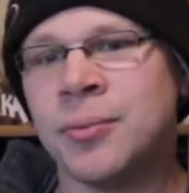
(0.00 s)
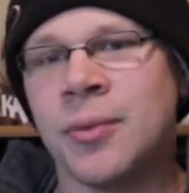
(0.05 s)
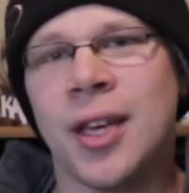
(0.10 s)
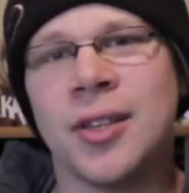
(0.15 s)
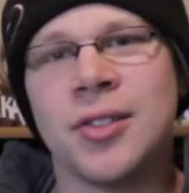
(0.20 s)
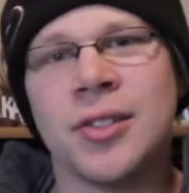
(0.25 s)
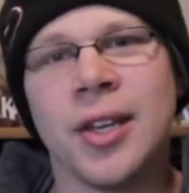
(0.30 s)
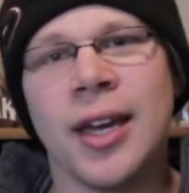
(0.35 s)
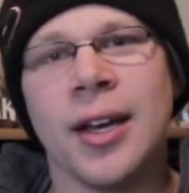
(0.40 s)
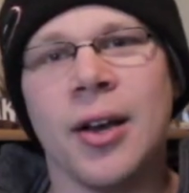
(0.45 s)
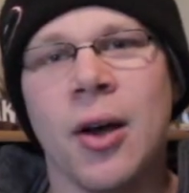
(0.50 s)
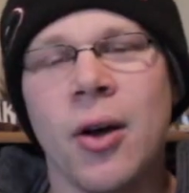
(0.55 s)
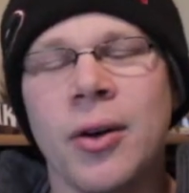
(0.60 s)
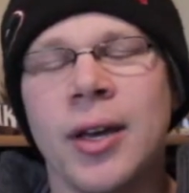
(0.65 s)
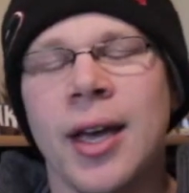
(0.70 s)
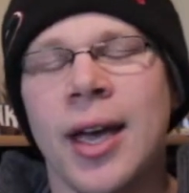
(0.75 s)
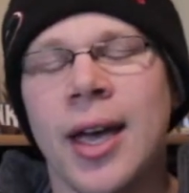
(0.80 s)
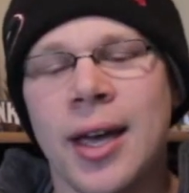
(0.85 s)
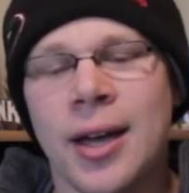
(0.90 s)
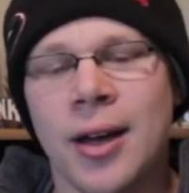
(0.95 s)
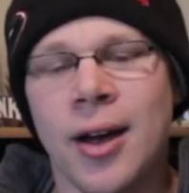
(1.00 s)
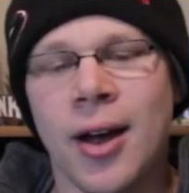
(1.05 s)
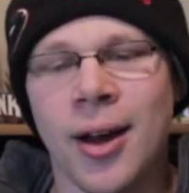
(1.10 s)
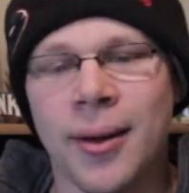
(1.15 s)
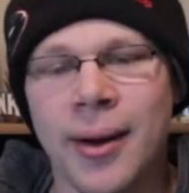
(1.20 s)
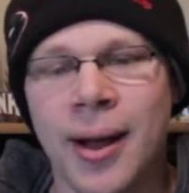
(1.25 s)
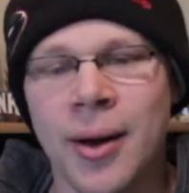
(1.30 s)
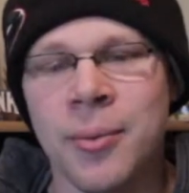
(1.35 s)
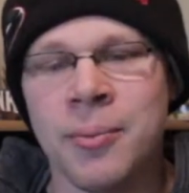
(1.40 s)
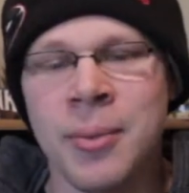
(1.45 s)
it's like, okay, all
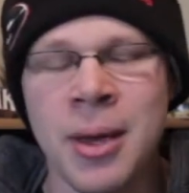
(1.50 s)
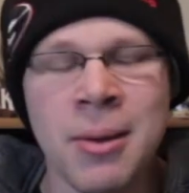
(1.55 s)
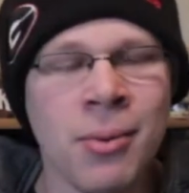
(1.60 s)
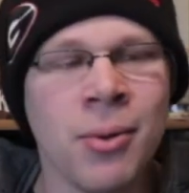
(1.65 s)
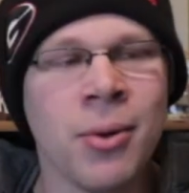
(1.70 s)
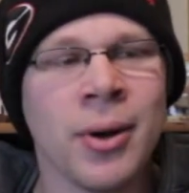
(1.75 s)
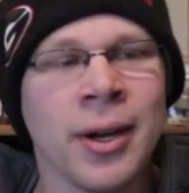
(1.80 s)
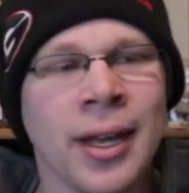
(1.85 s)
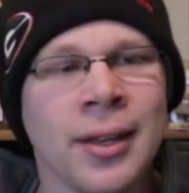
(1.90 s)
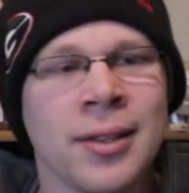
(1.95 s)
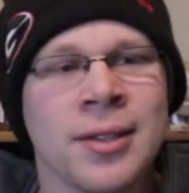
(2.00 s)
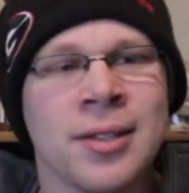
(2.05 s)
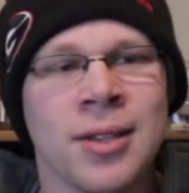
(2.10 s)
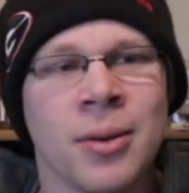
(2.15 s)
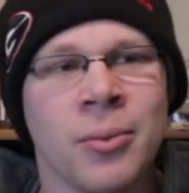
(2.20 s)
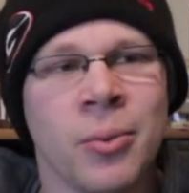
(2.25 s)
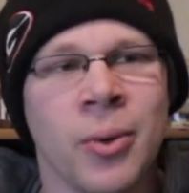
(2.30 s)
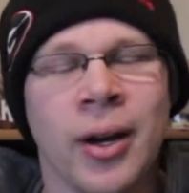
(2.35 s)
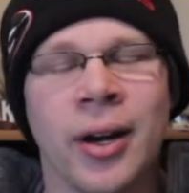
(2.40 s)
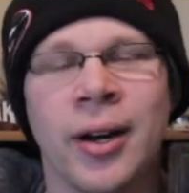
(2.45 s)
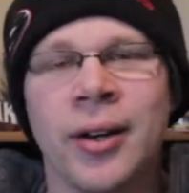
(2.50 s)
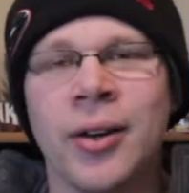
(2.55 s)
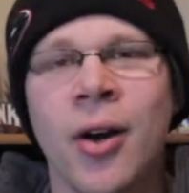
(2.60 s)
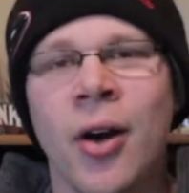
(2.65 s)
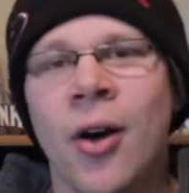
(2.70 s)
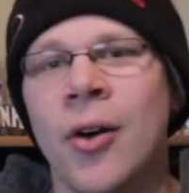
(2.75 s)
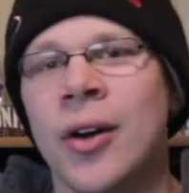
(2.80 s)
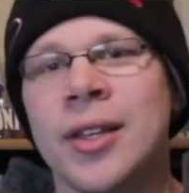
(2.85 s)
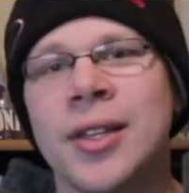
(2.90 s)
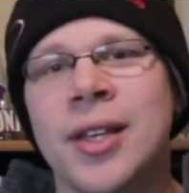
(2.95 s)
right, now maybe we're getting somewhere.
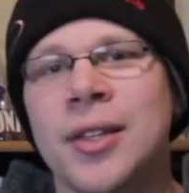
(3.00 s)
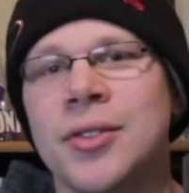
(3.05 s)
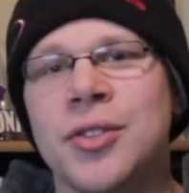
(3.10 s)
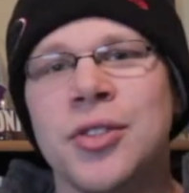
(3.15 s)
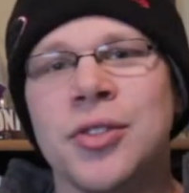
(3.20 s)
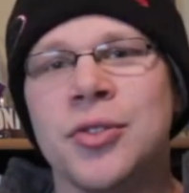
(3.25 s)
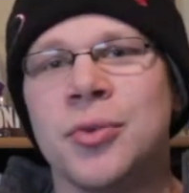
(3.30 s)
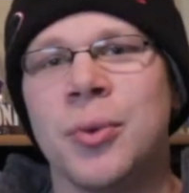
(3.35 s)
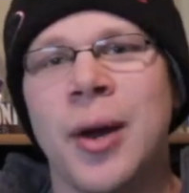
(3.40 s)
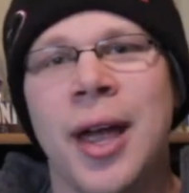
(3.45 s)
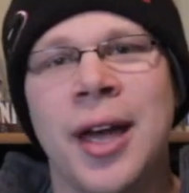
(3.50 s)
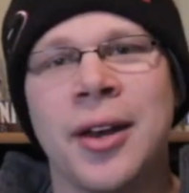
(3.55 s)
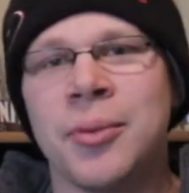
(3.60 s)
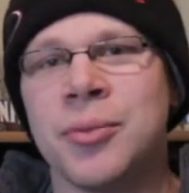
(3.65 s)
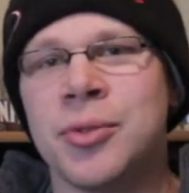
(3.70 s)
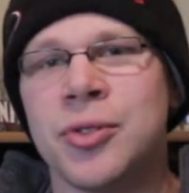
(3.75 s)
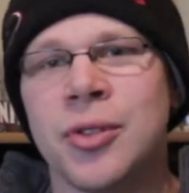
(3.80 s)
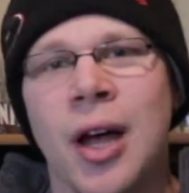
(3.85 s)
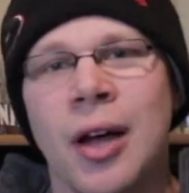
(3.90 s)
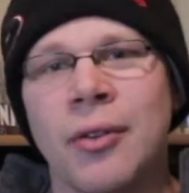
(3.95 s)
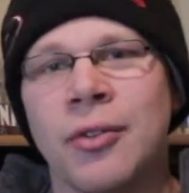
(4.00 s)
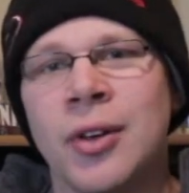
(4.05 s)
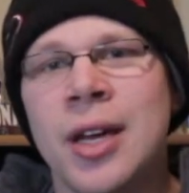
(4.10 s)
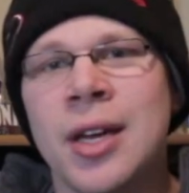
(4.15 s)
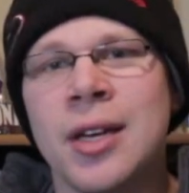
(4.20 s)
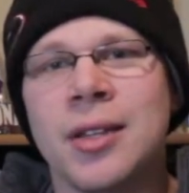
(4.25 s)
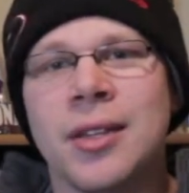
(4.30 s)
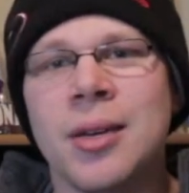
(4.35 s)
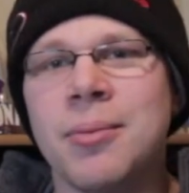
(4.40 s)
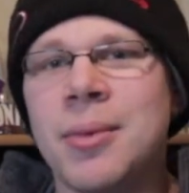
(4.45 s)
No, it's just random stuff.
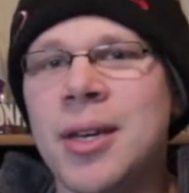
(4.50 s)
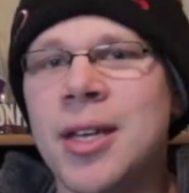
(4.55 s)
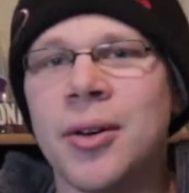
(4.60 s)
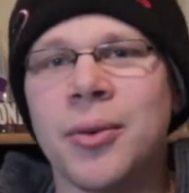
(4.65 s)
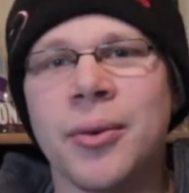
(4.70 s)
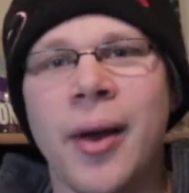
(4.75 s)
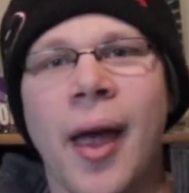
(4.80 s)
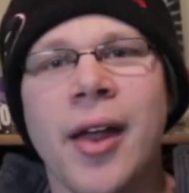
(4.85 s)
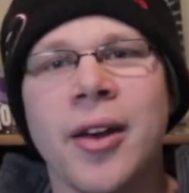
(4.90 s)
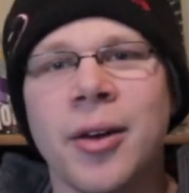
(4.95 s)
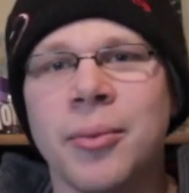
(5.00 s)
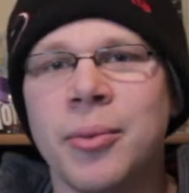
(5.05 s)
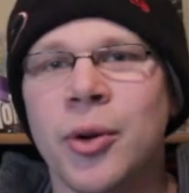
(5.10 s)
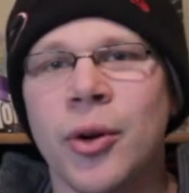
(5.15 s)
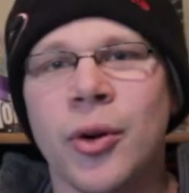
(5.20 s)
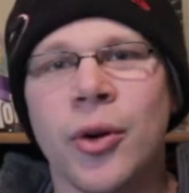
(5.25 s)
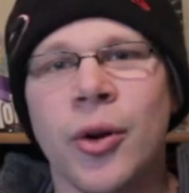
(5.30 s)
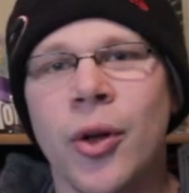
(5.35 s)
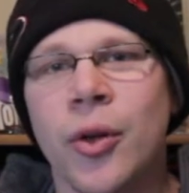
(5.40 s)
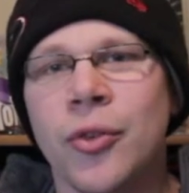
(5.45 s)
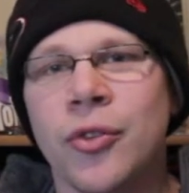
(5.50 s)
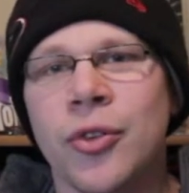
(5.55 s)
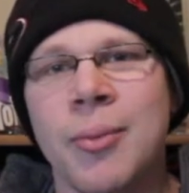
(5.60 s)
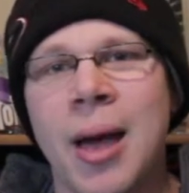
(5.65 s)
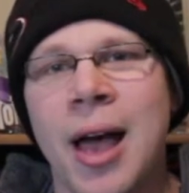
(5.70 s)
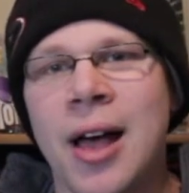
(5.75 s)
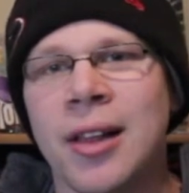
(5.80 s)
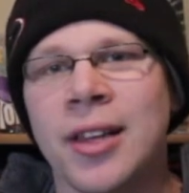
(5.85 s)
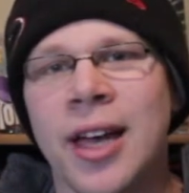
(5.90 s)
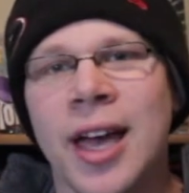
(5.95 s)
They meet a random girl from
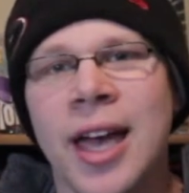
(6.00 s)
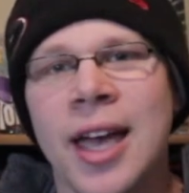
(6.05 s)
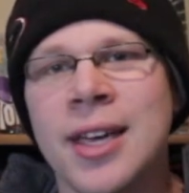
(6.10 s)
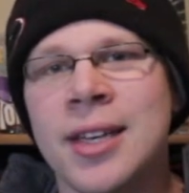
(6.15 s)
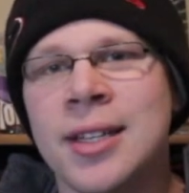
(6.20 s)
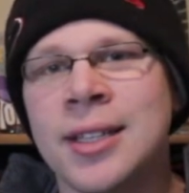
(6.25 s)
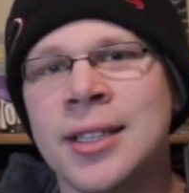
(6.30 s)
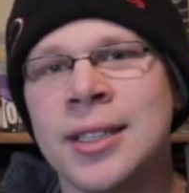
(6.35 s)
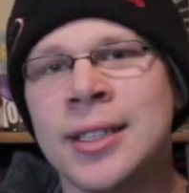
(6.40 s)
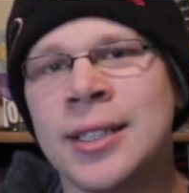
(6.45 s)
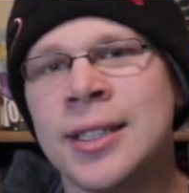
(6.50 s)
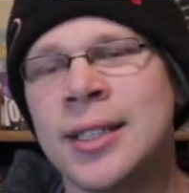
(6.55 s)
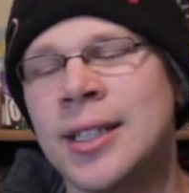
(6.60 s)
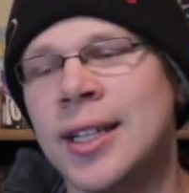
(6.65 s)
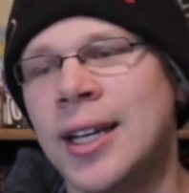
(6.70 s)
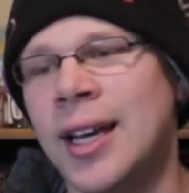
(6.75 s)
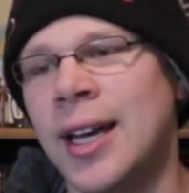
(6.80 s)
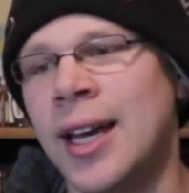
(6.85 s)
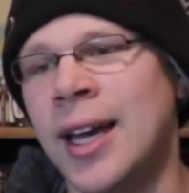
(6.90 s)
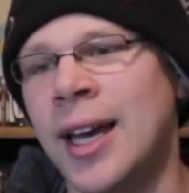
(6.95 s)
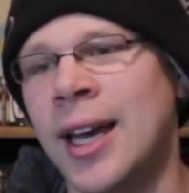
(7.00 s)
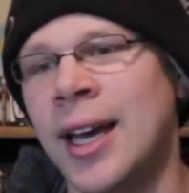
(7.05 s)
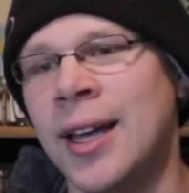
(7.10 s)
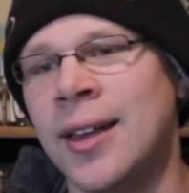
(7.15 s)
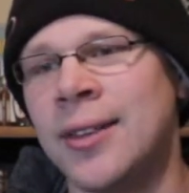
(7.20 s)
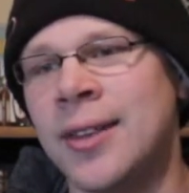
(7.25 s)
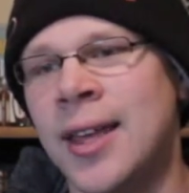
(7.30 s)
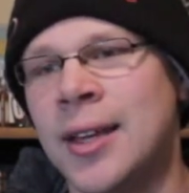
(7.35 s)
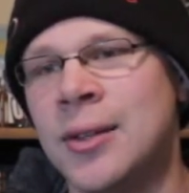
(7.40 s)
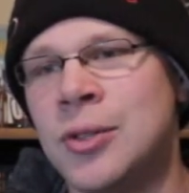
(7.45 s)
LA,
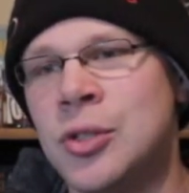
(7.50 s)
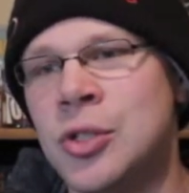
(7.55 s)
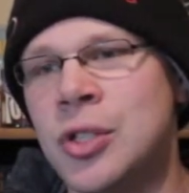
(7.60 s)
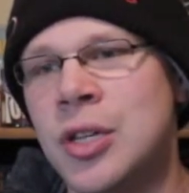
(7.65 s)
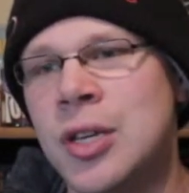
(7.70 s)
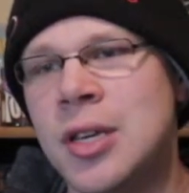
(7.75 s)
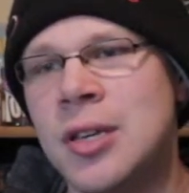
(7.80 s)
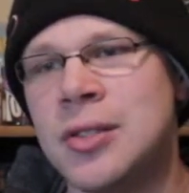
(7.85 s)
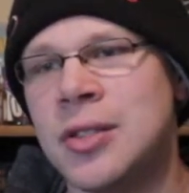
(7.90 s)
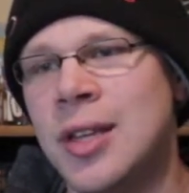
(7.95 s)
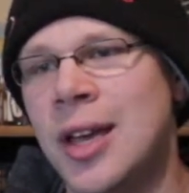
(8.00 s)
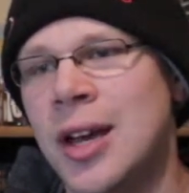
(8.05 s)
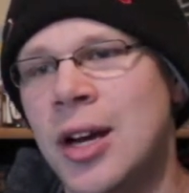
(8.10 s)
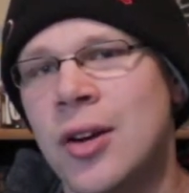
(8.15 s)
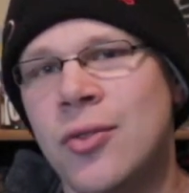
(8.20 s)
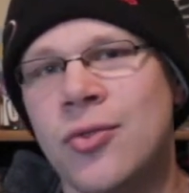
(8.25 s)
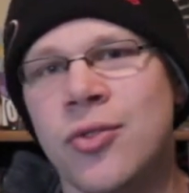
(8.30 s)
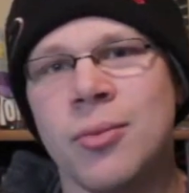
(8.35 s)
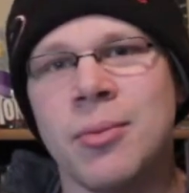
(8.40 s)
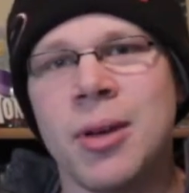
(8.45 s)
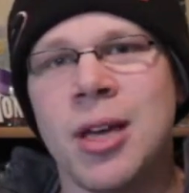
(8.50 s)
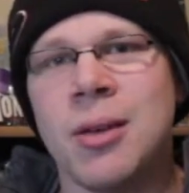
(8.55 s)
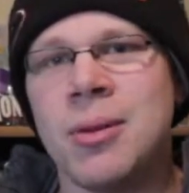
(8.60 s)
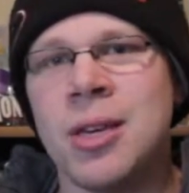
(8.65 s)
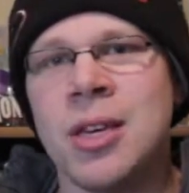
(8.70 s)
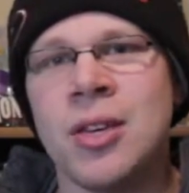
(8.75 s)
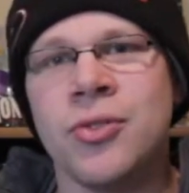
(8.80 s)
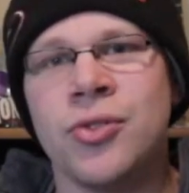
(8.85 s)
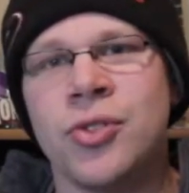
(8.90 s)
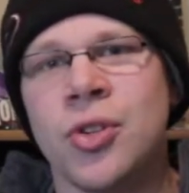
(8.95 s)
and then she's there for
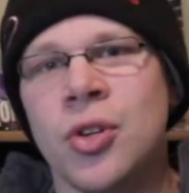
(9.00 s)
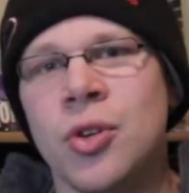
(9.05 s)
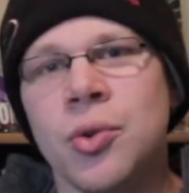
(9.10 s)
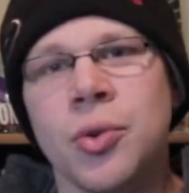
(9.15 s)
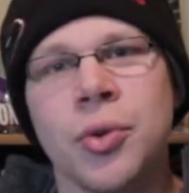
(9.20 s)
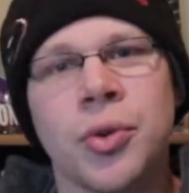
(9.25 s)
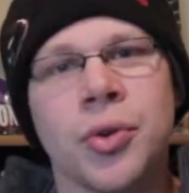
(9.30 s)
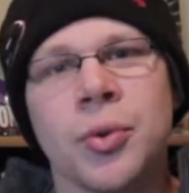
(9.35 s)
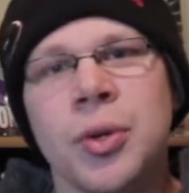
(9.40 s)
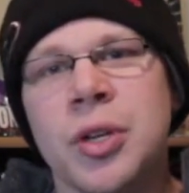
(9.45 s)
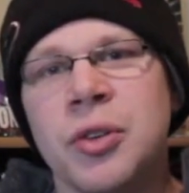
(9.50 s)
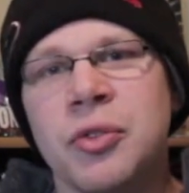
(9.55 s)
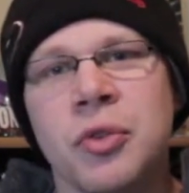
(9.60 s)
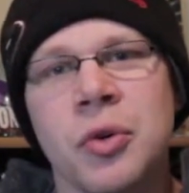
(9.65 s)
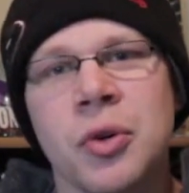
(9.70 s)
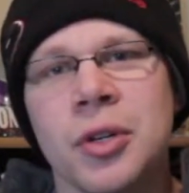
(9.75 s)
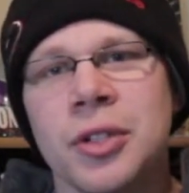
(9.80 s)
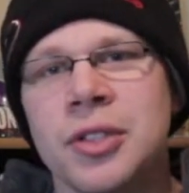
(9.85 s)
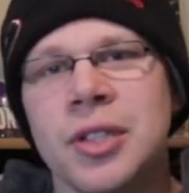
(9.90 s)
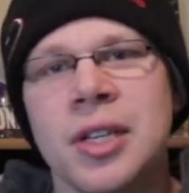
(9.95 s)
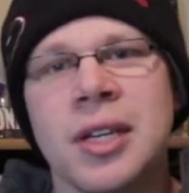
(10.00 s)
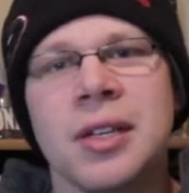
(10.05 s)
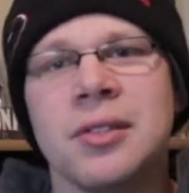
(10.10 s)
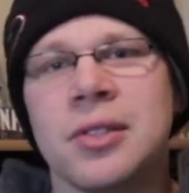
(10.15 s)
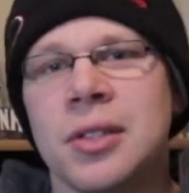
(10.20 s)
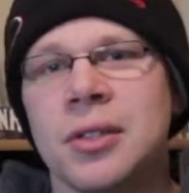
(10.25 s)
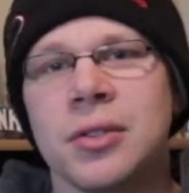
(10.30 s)
maybe 2, 3, 4 scenes,